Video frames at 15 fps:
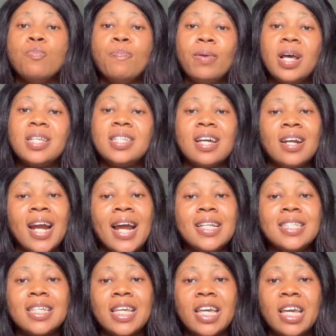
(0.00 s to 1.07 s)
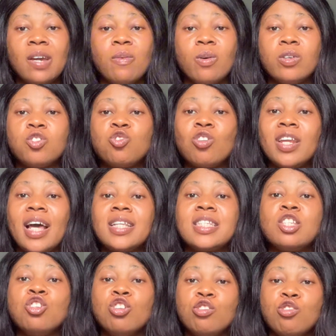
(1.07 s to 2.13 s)
you place the right keyword, so that
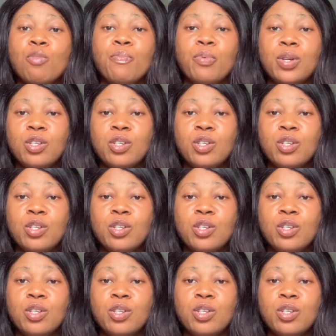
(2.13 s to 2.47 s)
YouTube